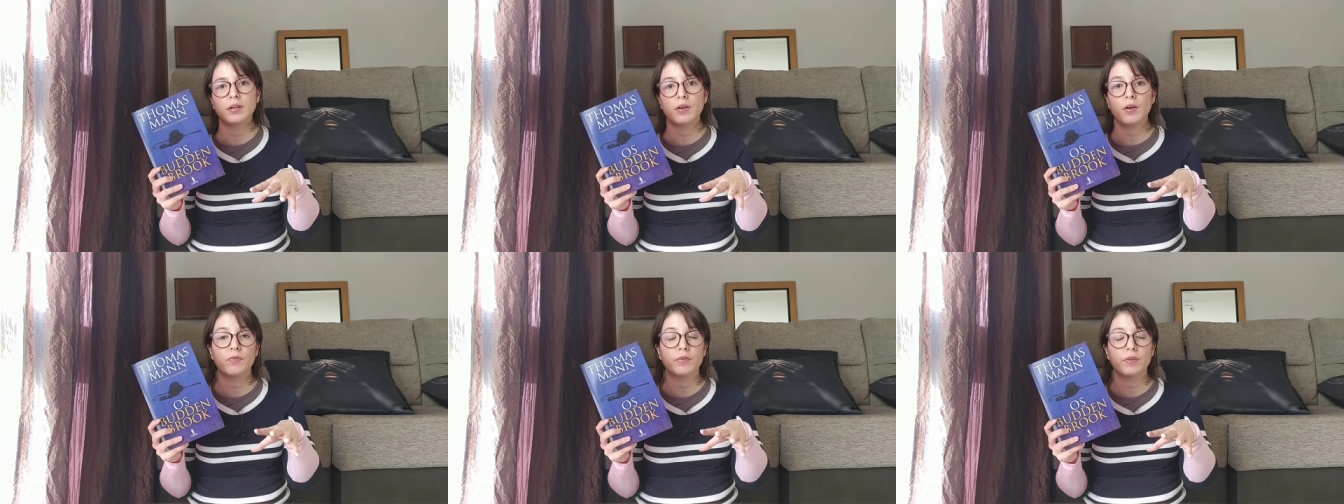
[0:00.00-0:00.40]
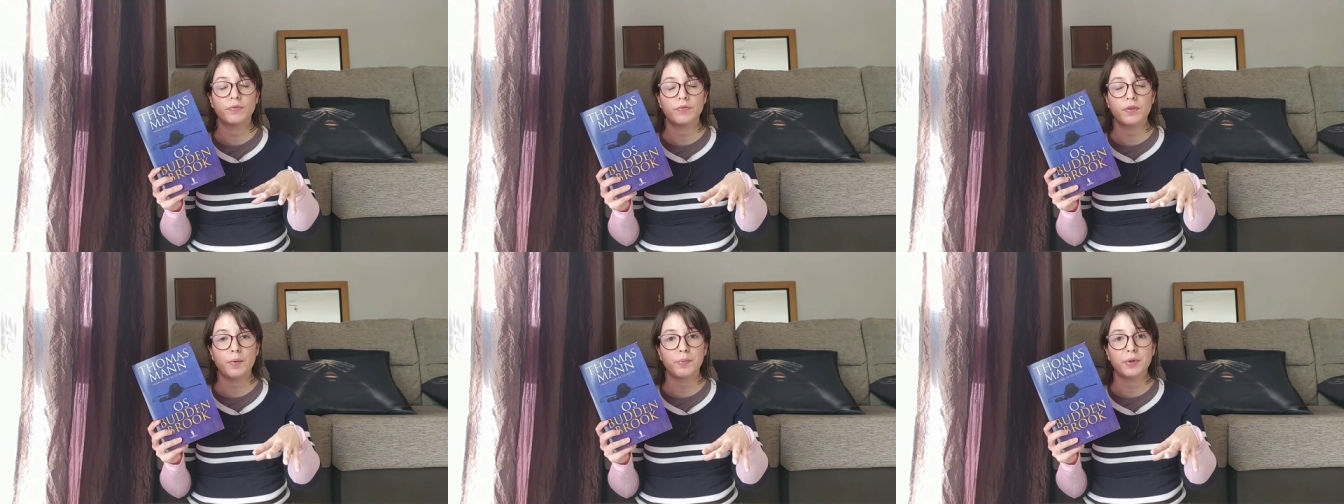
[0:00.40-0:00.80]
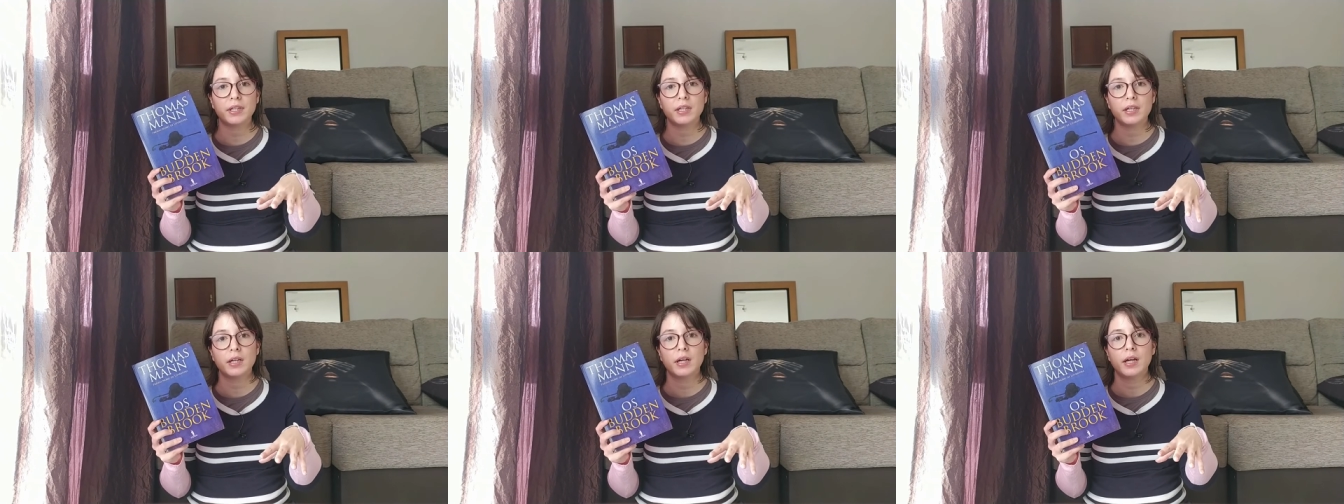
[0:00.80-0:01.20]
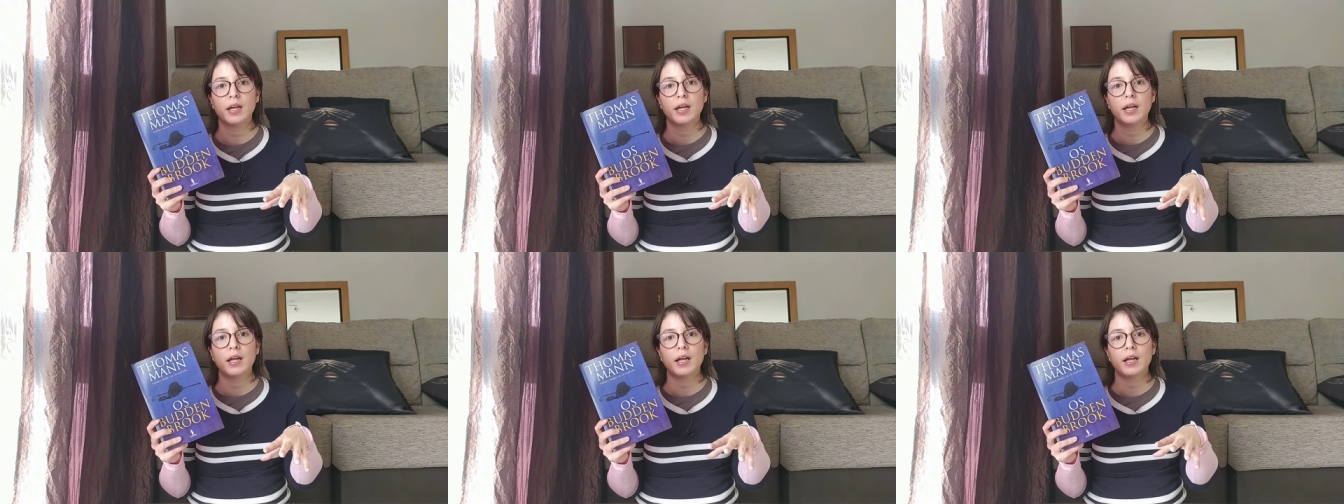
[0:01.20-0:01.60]
of the family
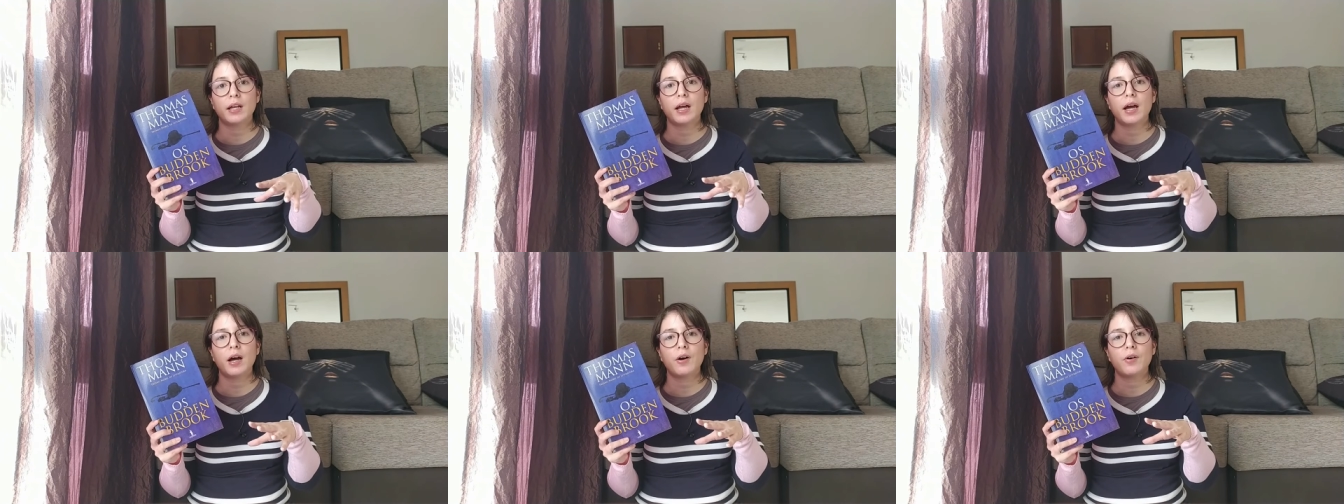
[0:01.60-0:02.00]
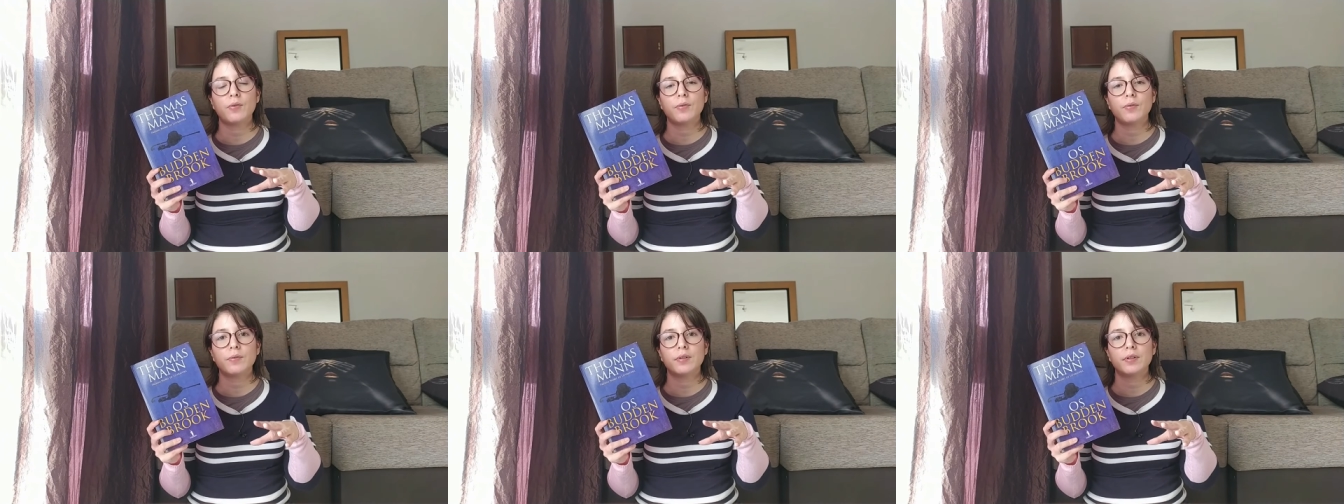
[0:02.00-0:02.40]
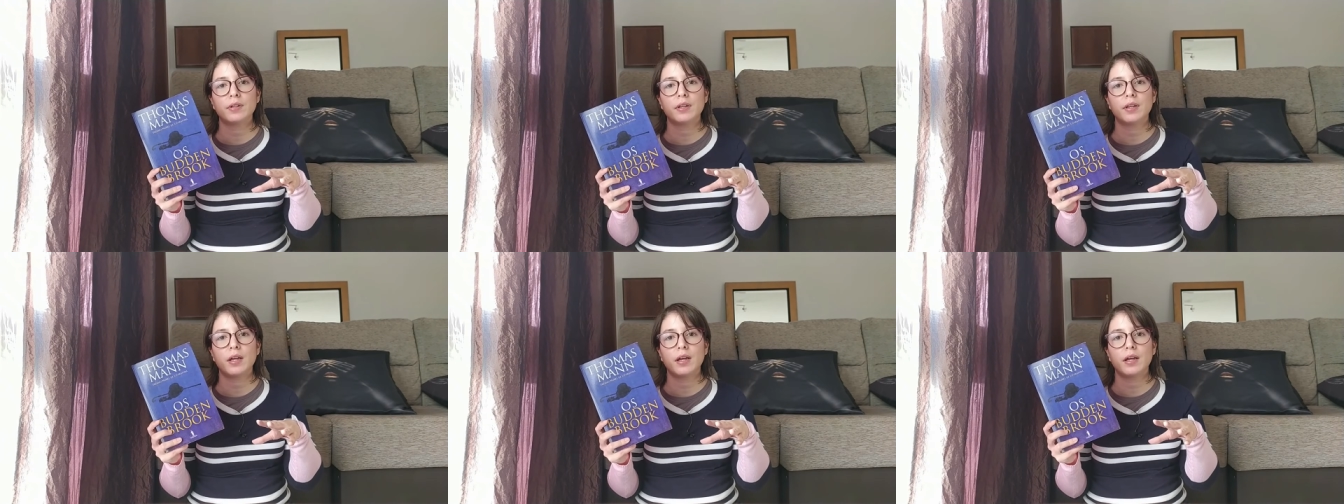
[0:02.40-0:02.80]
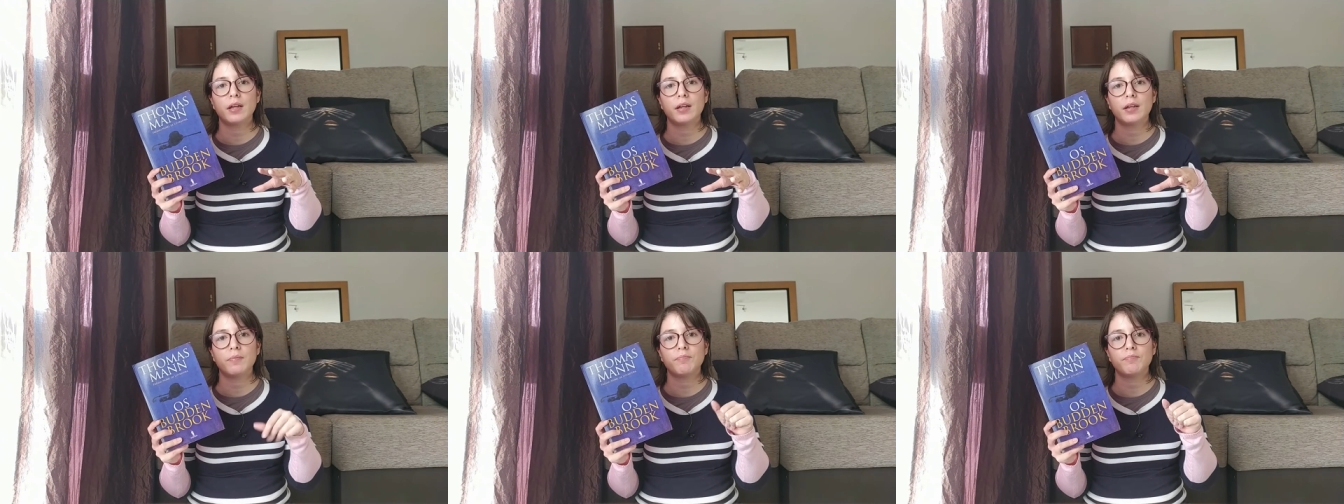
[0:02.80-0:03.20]
and how
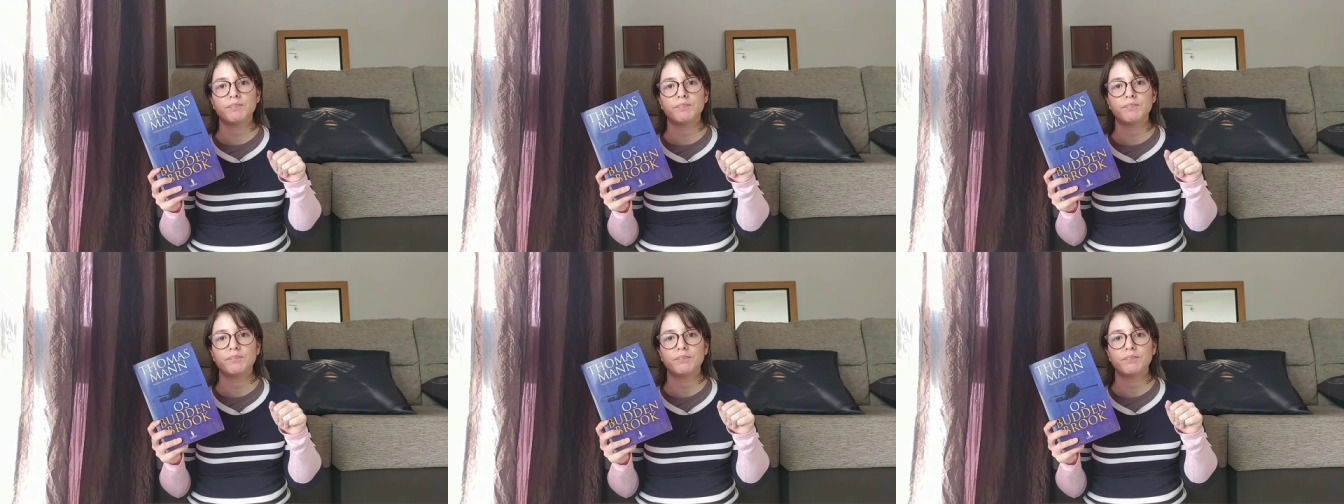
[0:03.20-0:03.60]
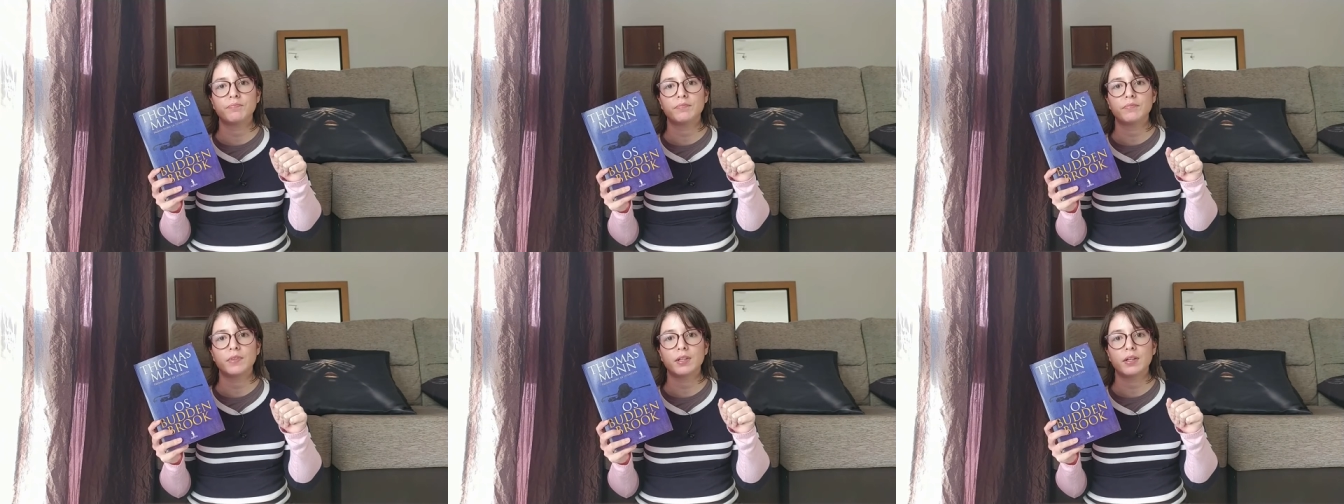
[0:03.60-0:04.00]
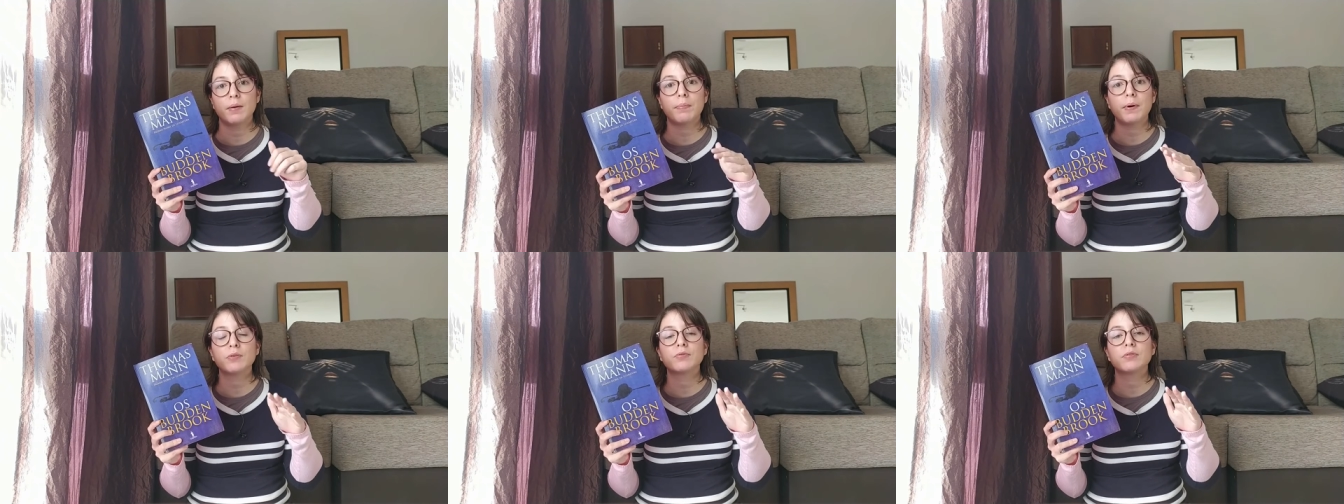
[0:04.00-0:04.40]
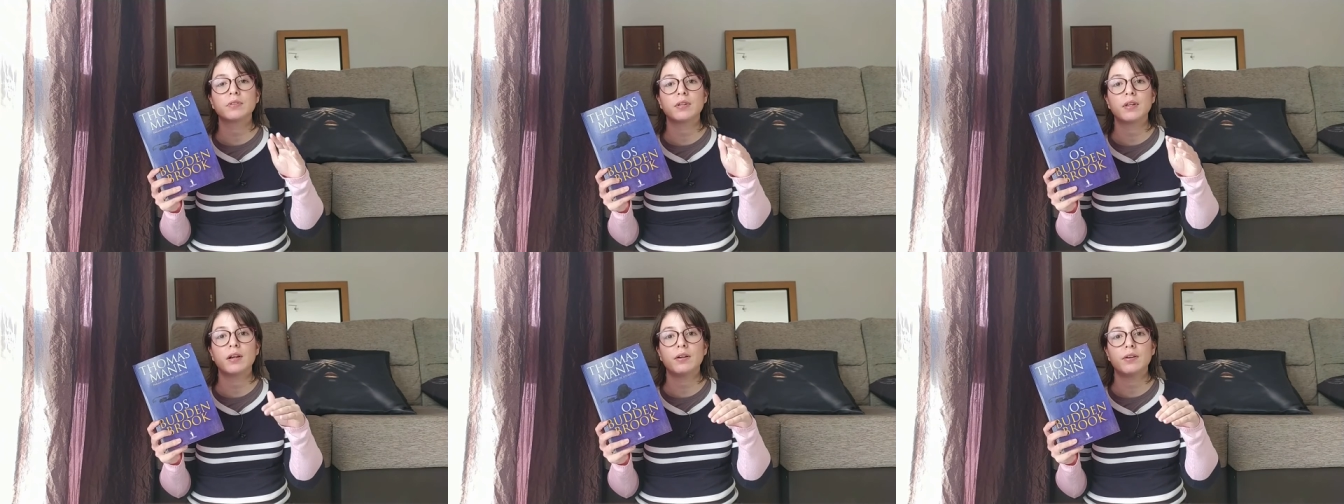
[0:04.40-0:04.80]
they, about
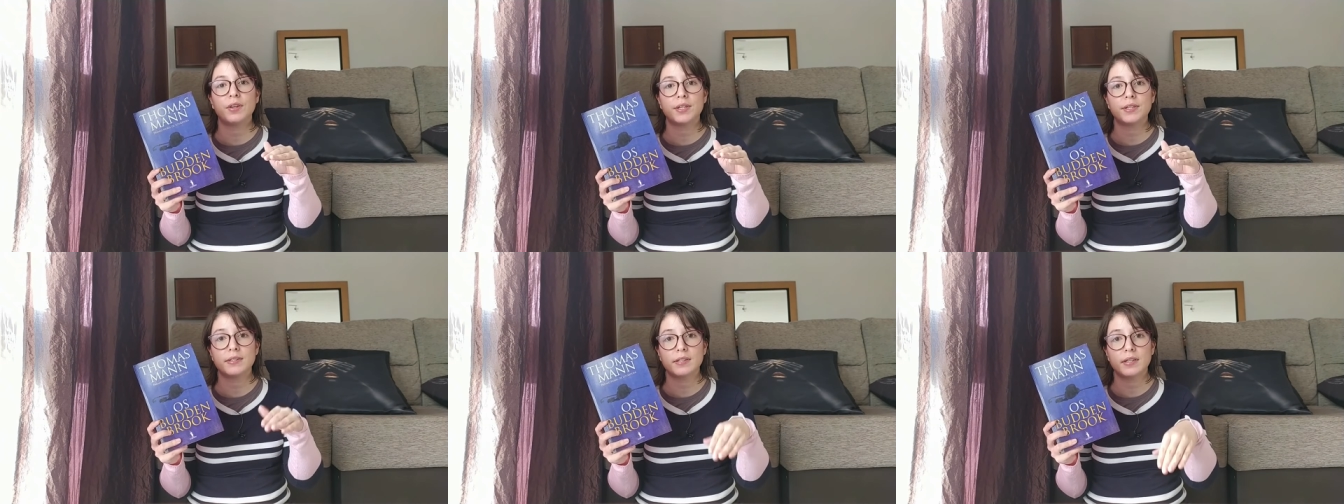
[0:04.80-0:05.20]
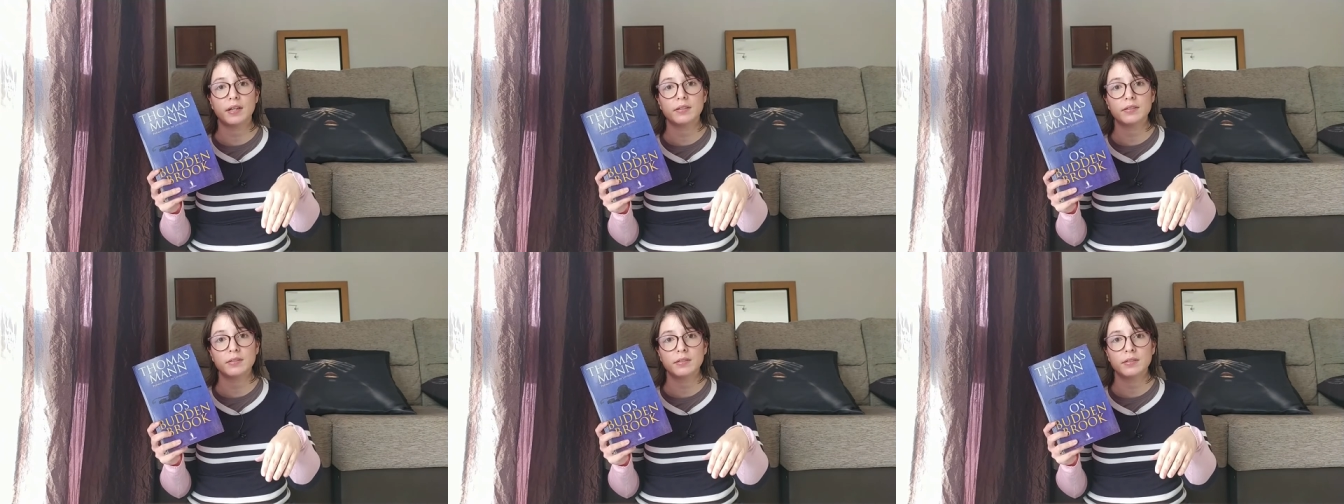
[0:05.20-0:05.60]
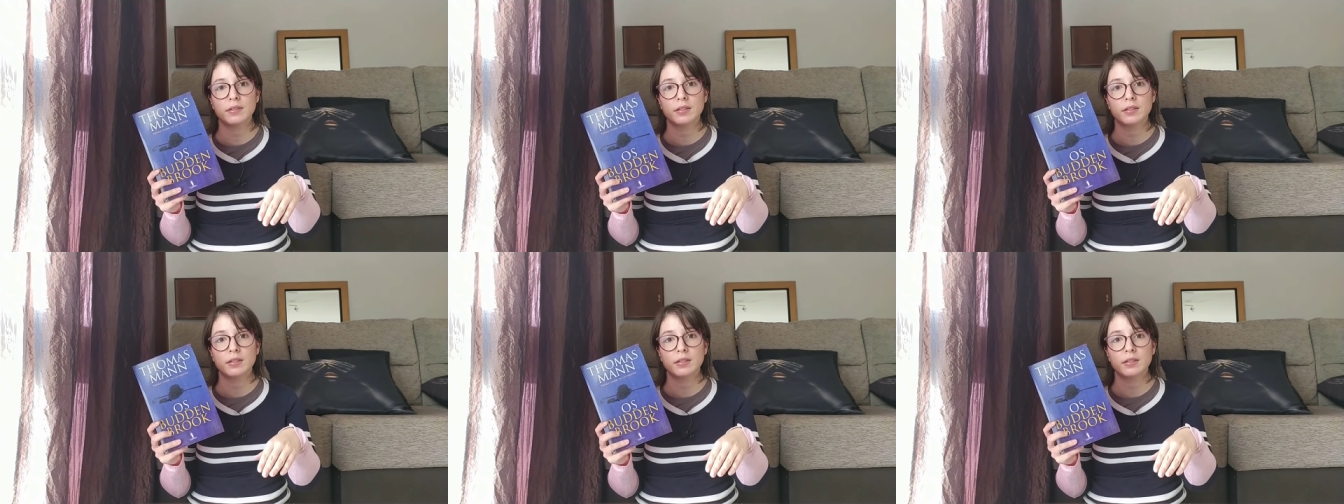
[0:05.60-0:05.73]
their descent